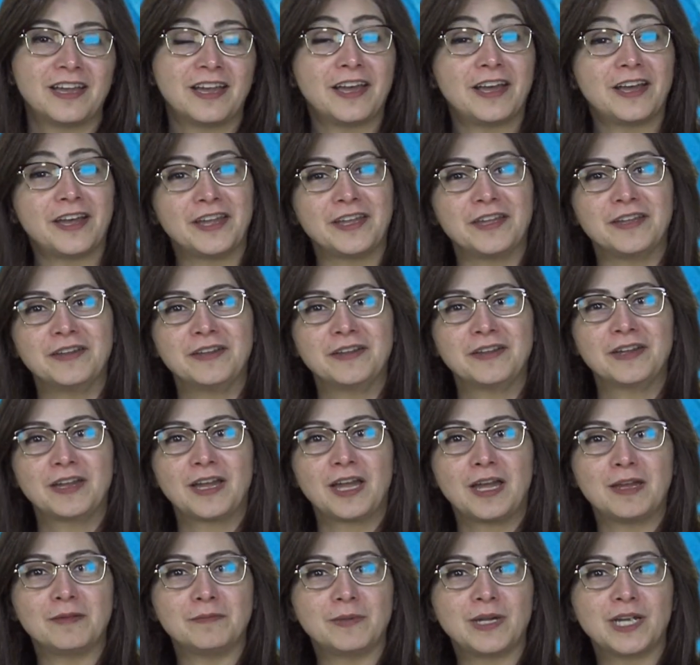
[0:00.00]
Hi,
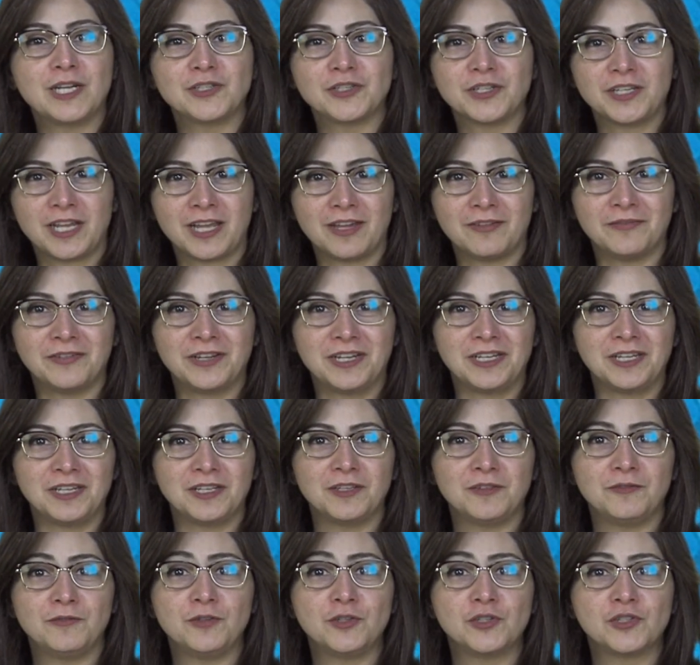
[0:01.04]
I'm Marjan Anvari,
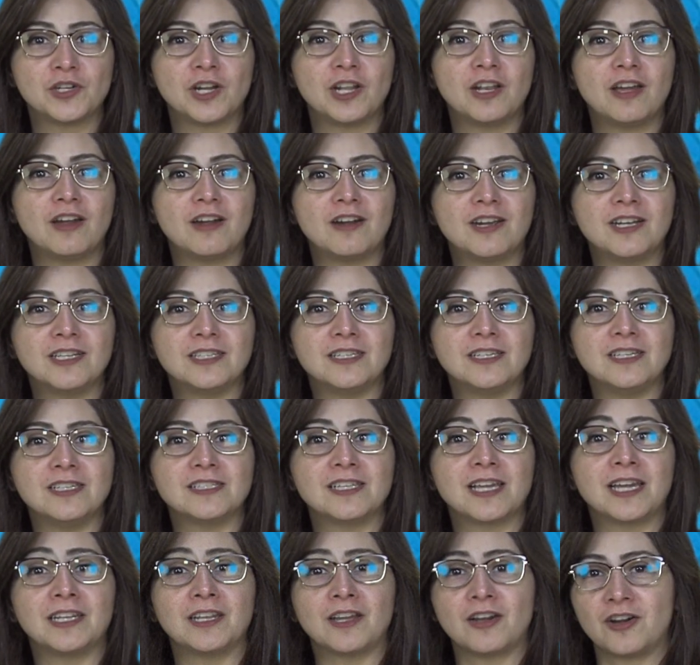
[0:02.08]
visual artist
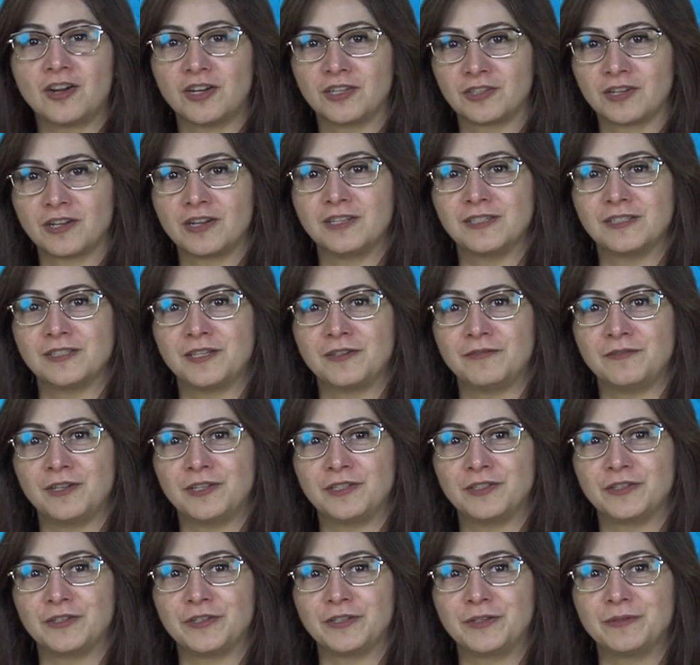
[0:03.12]
and art
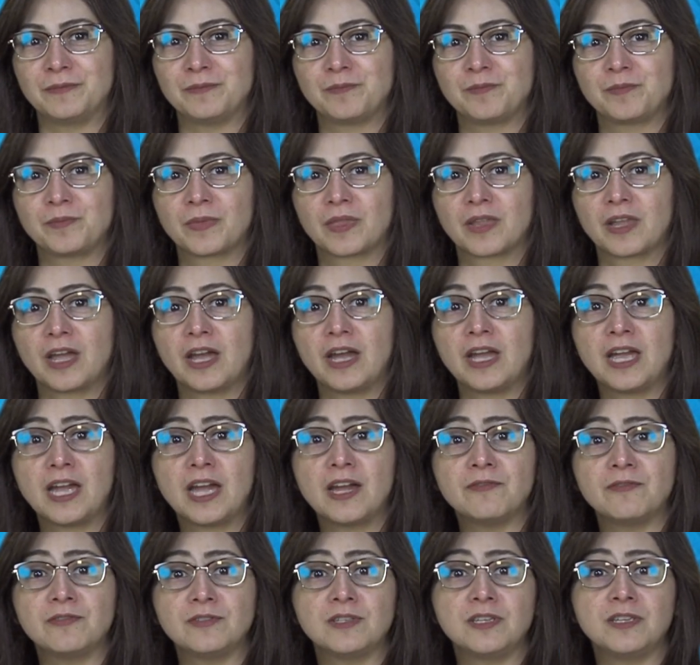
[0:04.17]
conservator. I
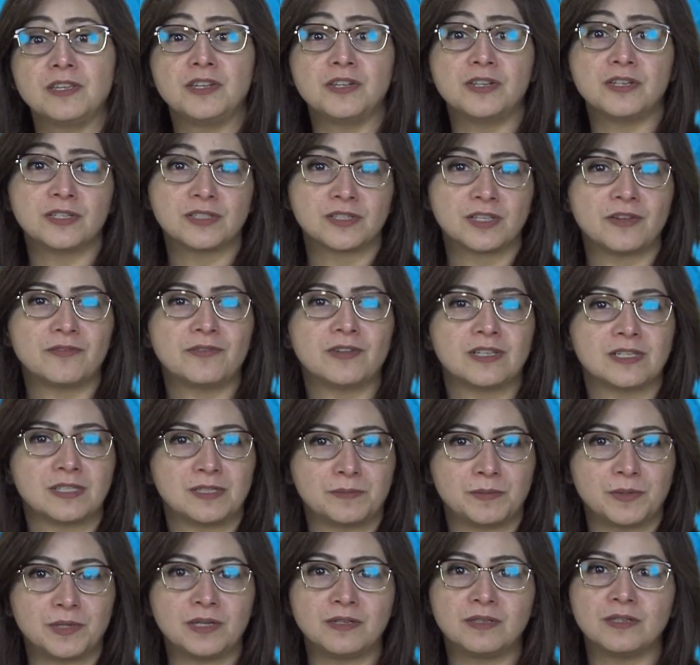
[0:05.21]
have years of
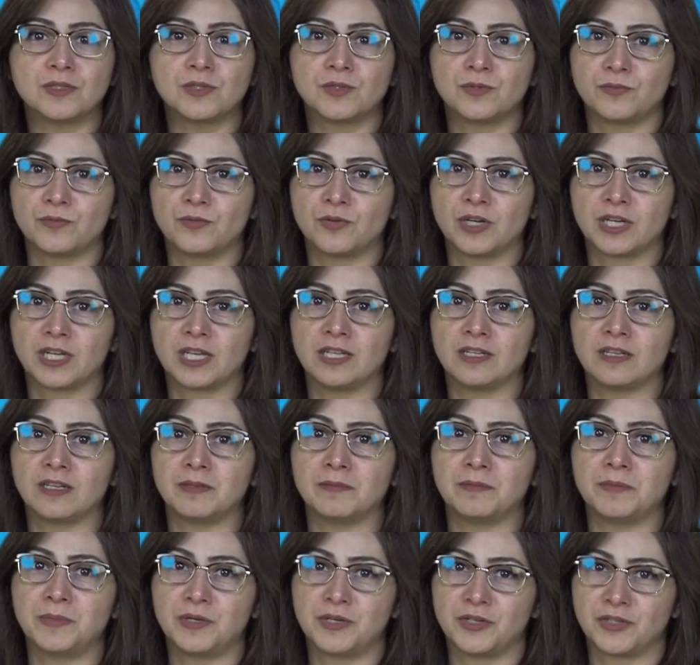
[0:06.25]
experience working
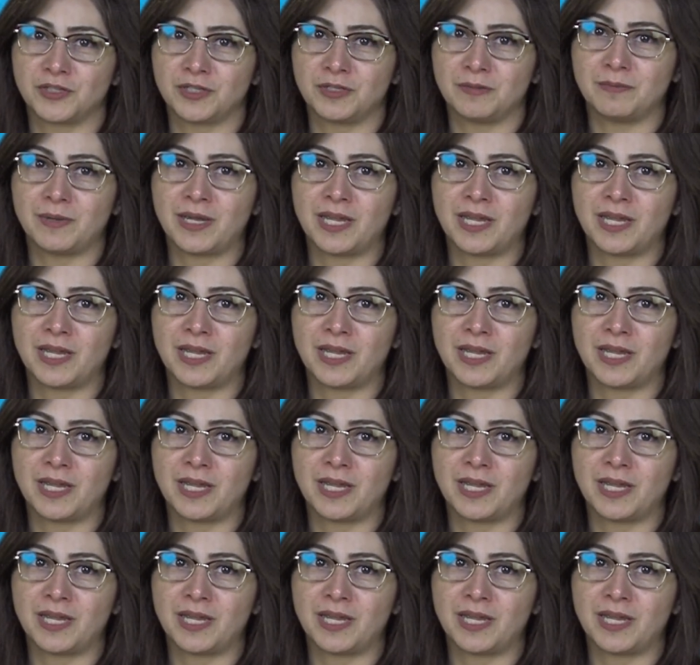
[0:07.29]
on Persian